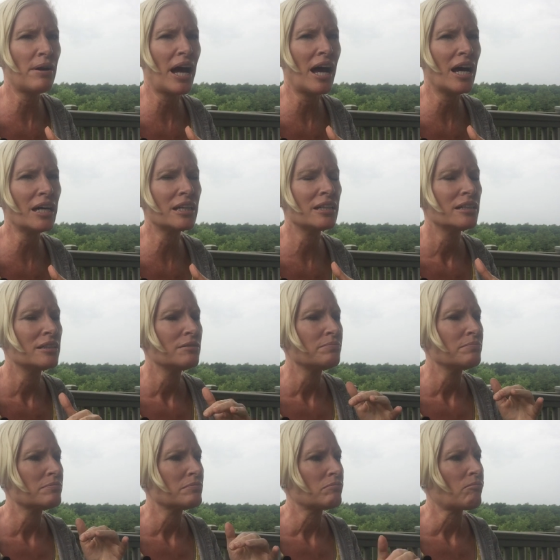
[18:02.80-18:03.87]
back
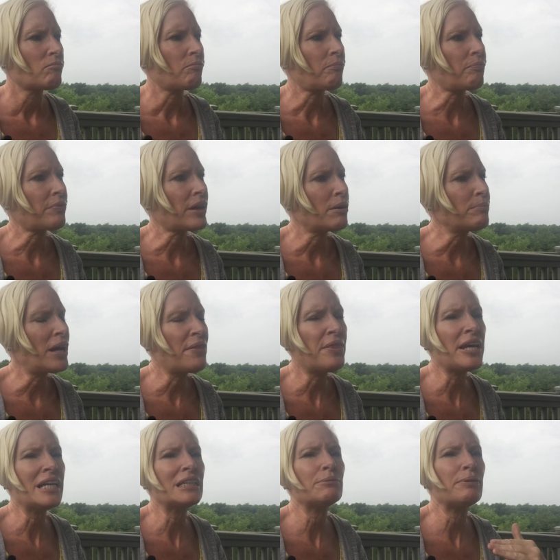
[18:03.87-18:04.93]
but I
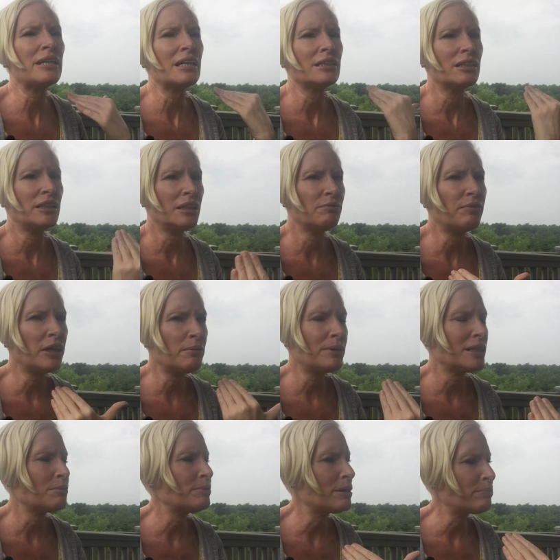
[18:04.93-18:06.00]
think it's because of the
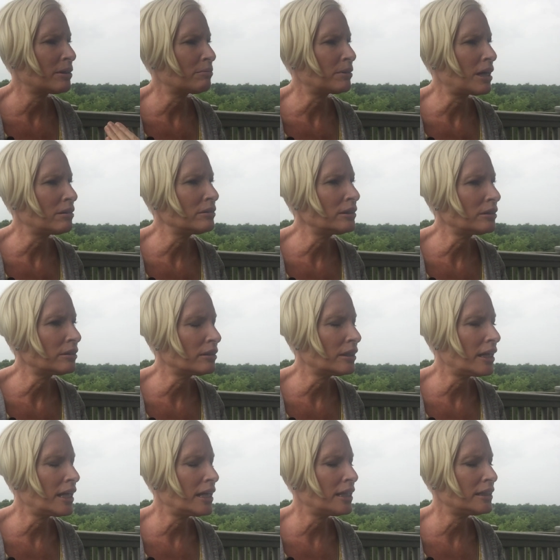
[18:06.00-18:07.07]
environment and the people around her.
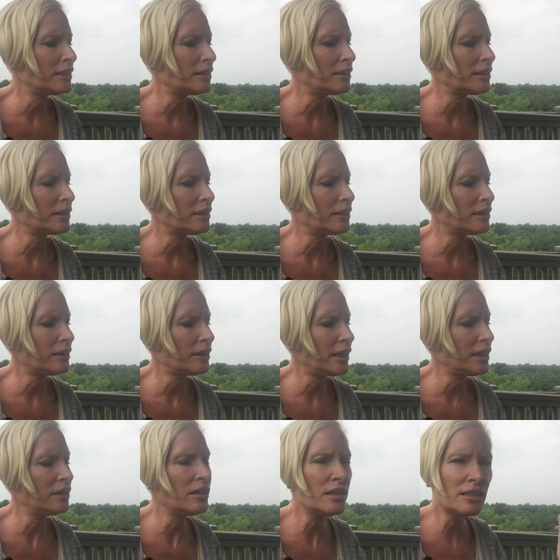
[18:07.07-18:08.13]
And
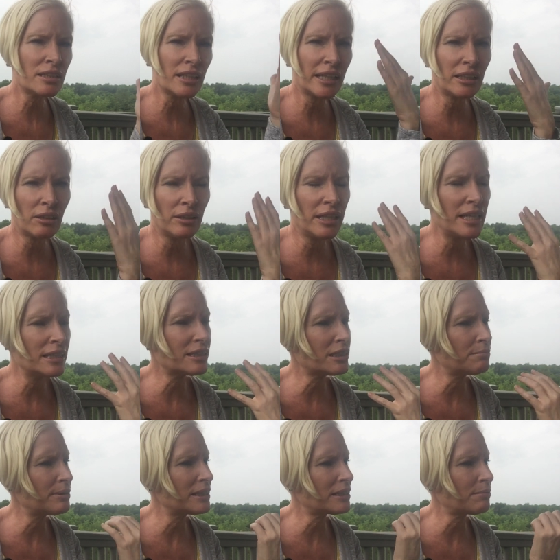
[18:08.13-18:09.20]
it looks like there needs
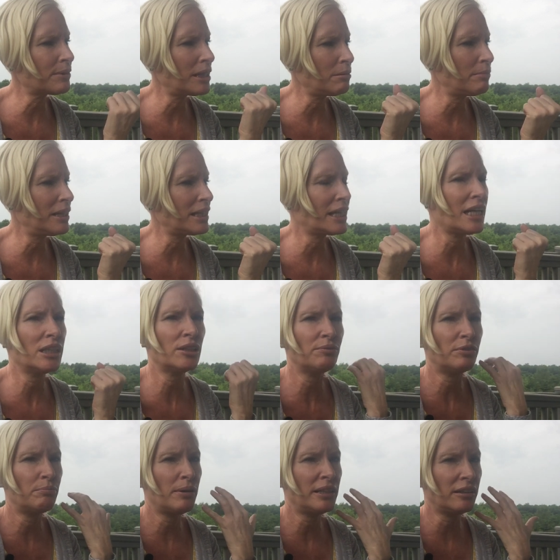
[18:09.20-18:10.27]
to be some kind of medication
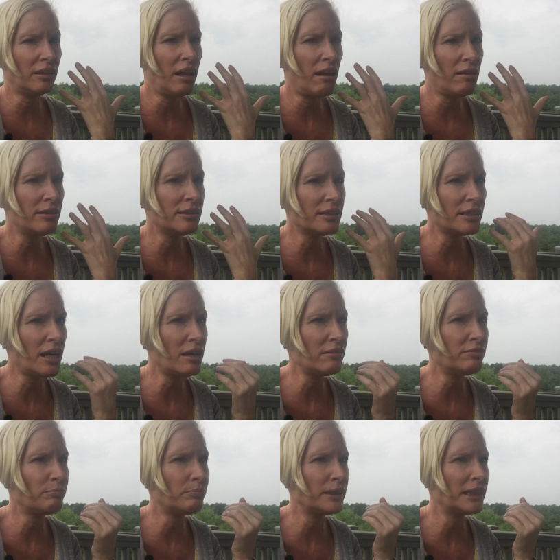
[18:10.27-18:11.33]
for mental health
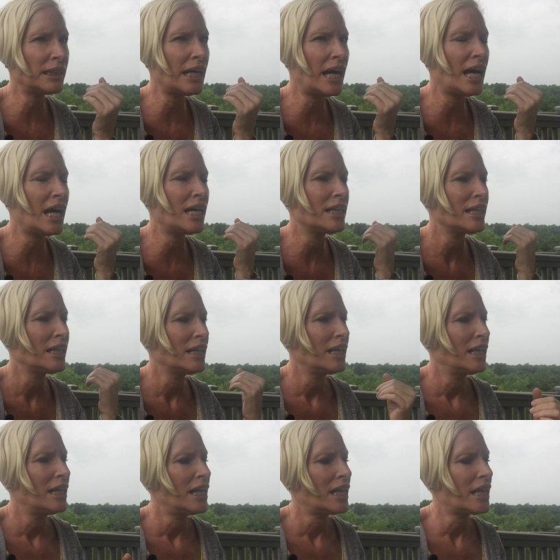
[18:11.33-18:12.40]
stuff, but that
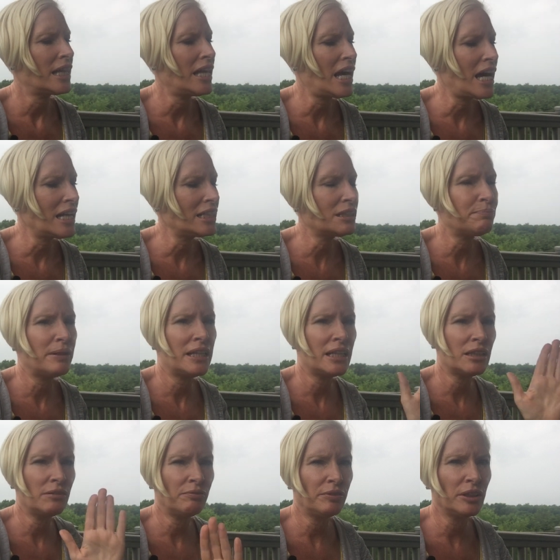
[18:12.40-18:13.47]
that is being
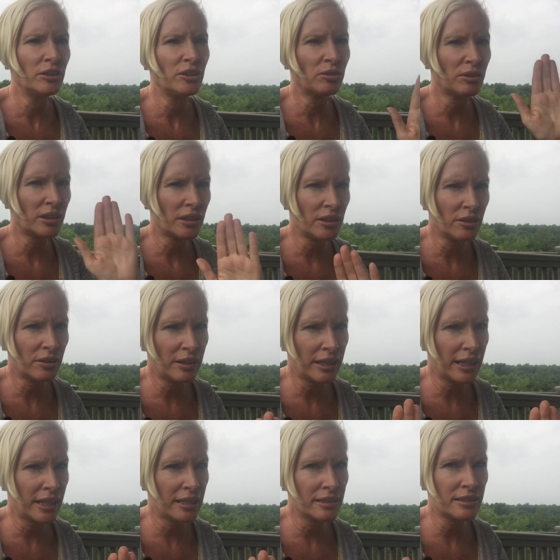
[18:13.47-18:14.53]
confused with other
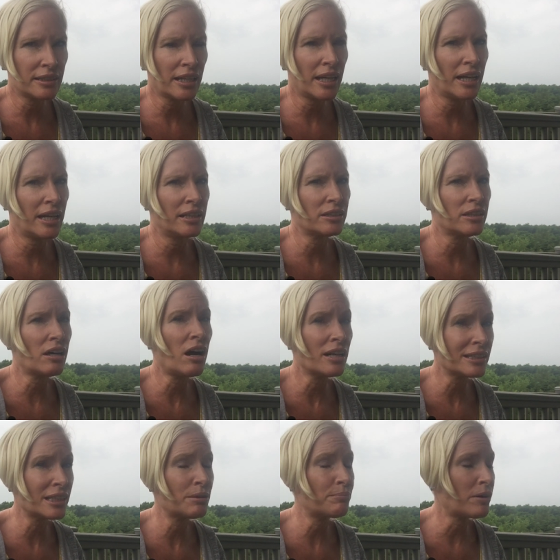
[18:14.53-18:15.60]
things and
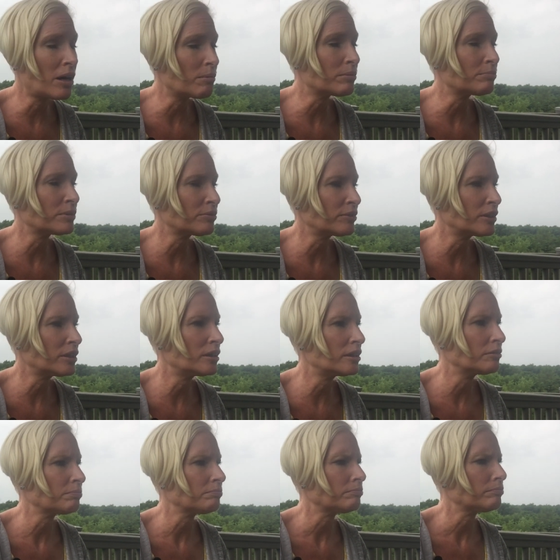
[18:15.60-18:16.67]
causing problems for
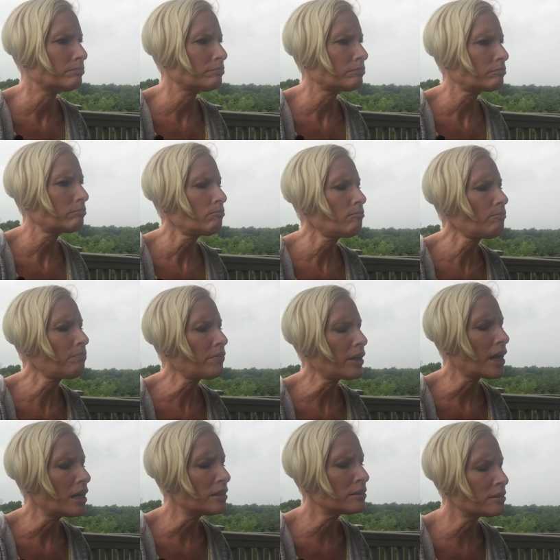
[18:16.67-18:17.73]
her.
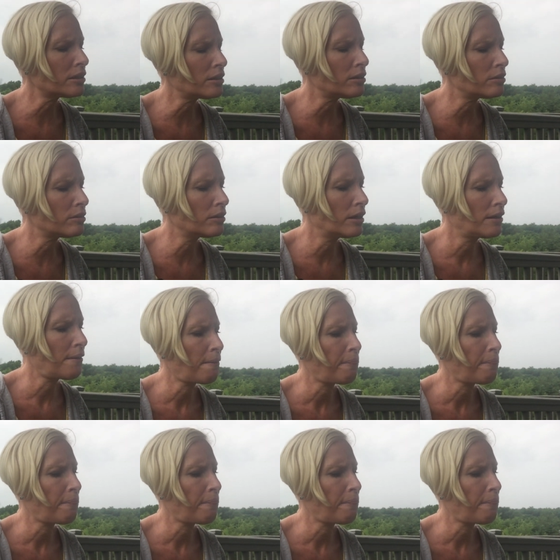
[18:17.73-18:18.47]
So,